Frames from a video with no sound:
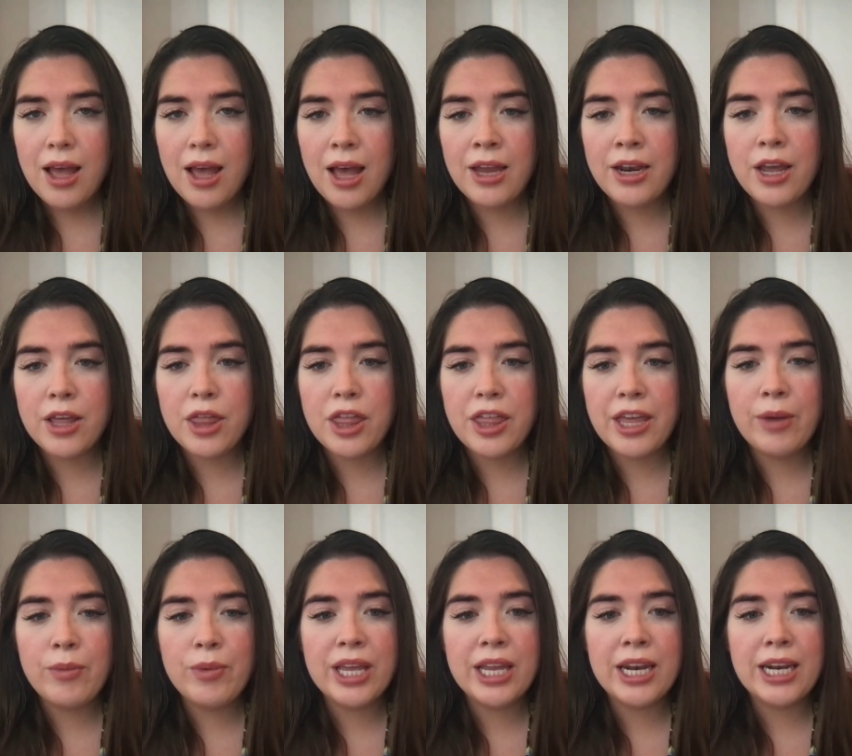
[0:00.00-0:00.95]
Another
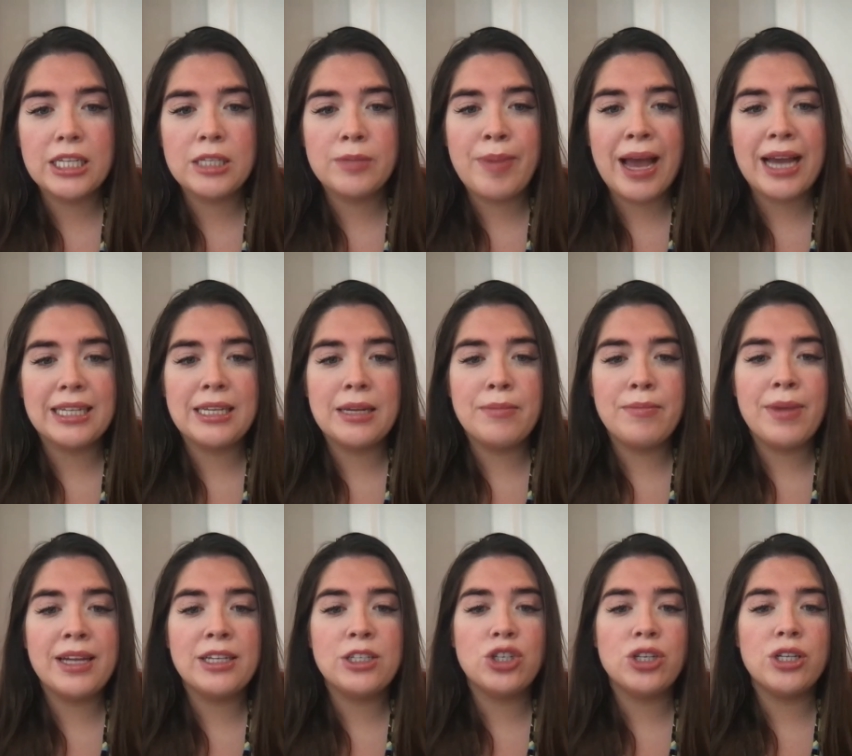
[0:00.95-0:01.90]
thing we can expect in
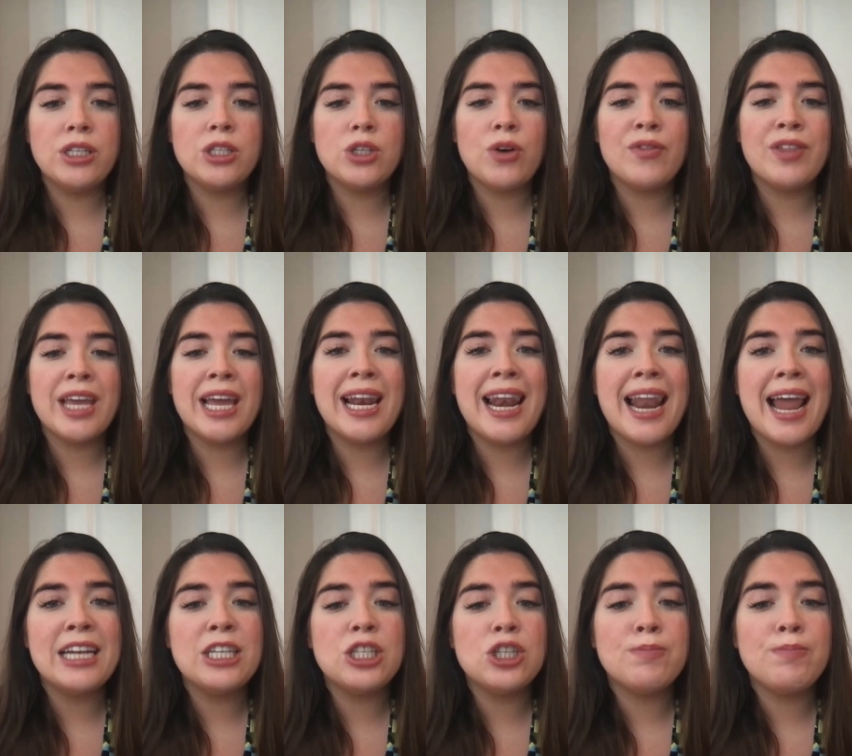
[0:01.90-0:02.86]
mentions of the
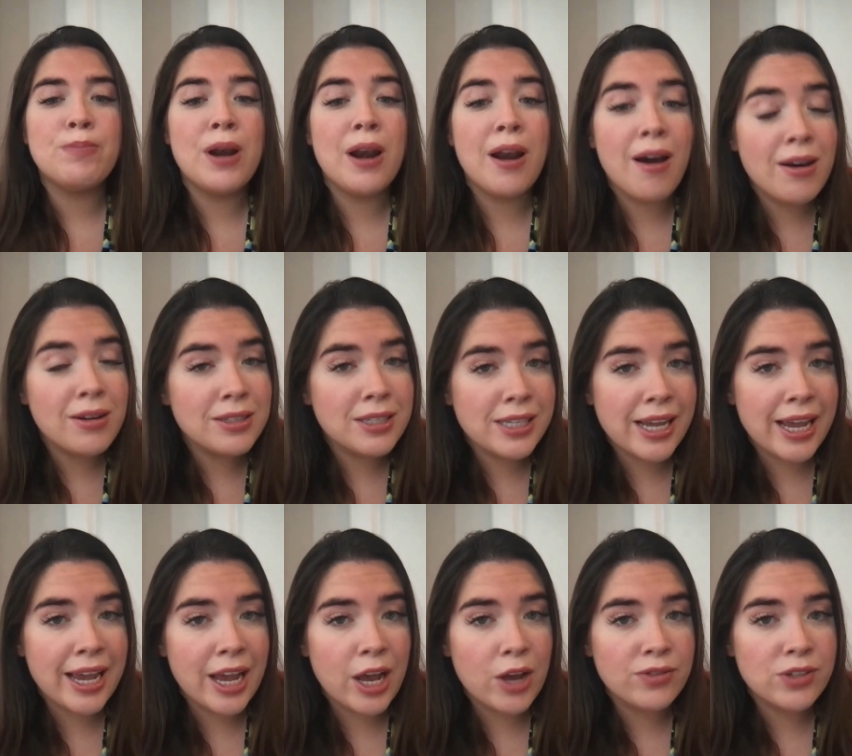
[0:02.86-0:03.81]
alleged
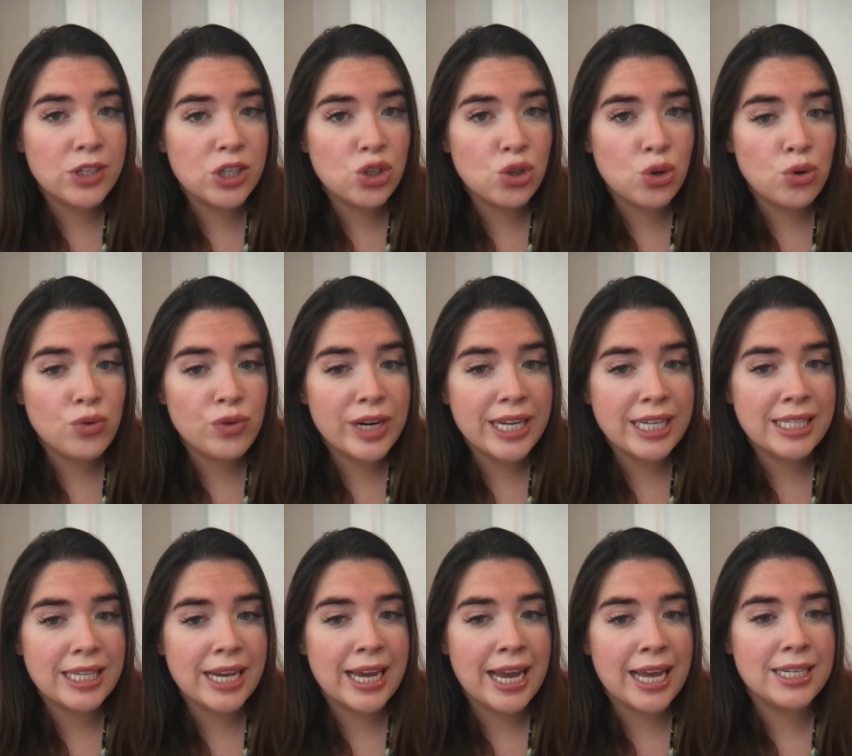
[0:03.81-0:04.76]
planting of
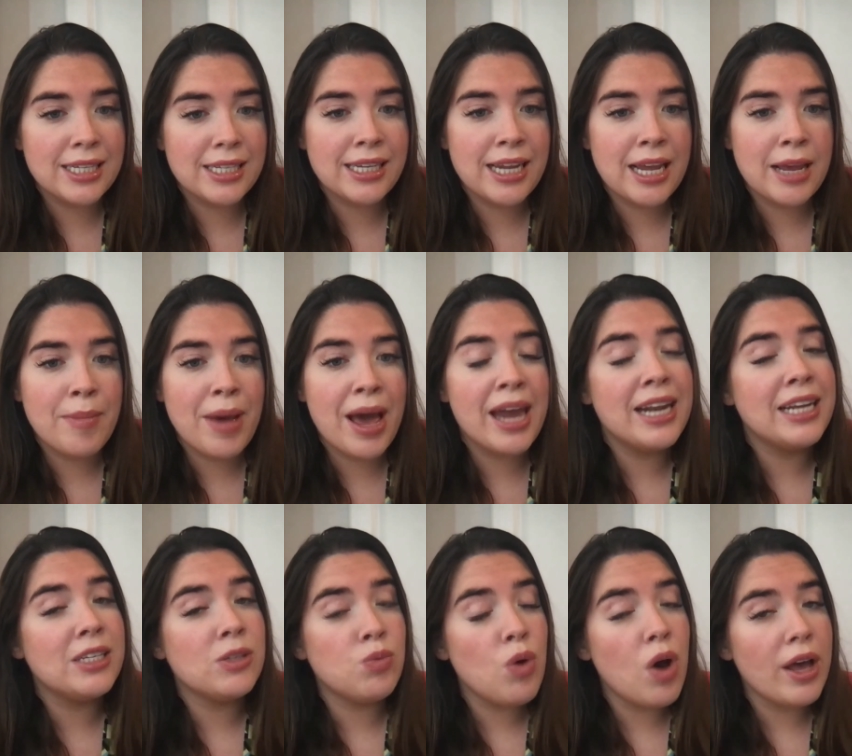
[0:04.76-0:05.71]
stories against him and
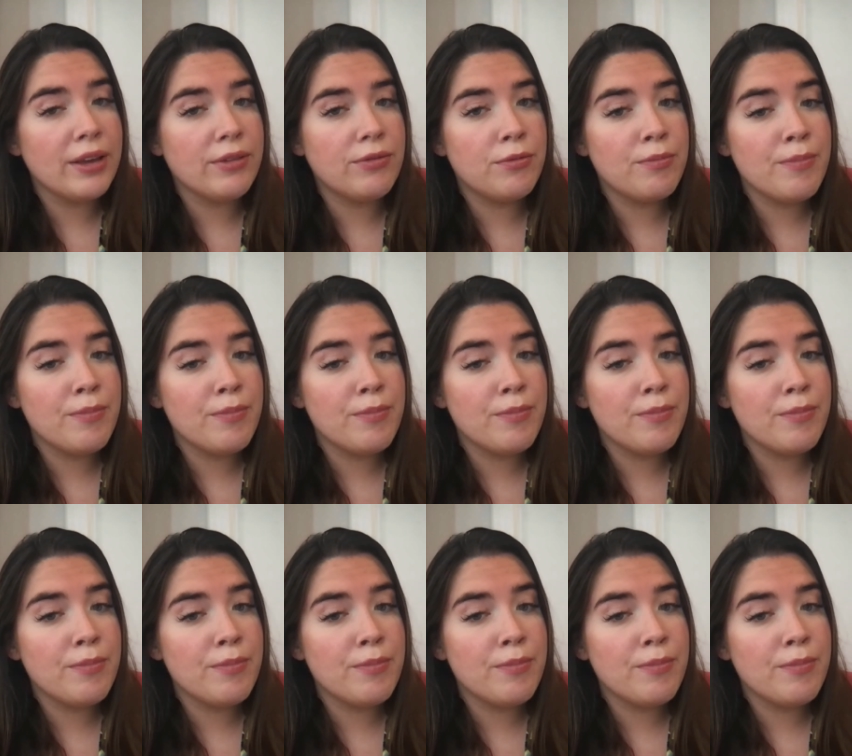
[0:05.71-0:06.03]
his wife,